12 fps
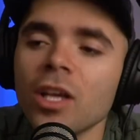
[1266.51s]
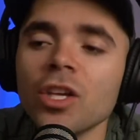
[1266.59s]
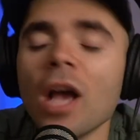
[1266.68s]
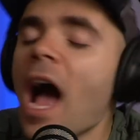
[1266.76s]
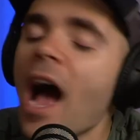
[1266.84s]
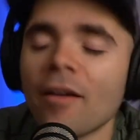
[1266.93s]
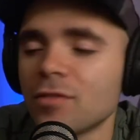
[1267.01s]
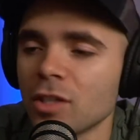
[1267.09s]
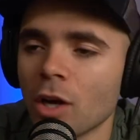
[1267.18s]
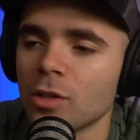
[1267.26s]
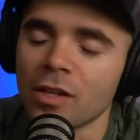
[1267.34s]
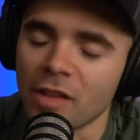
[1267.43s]
You have to
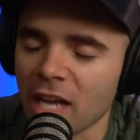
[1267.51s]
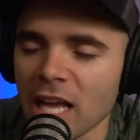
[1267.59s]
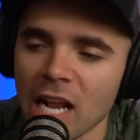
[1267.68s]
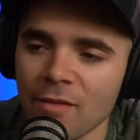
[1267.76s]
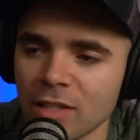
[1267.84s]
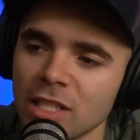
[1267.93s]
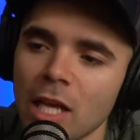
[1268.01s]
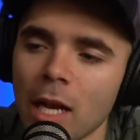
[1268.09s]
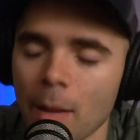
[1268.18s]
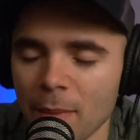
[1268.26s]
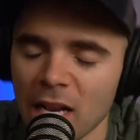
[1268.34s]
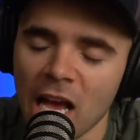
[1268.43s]
go to the
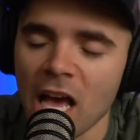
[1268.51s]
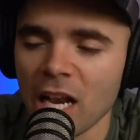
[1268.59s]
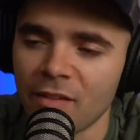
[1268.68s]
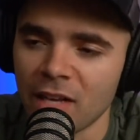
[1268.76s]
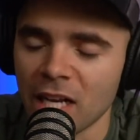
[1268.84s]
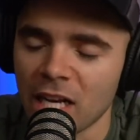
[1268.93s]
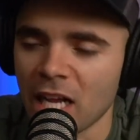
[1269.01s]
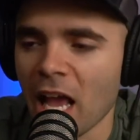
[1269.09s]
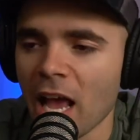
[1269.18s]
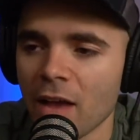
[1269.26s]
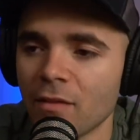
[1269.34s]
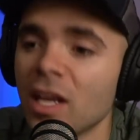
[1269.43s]
Canavasana cave.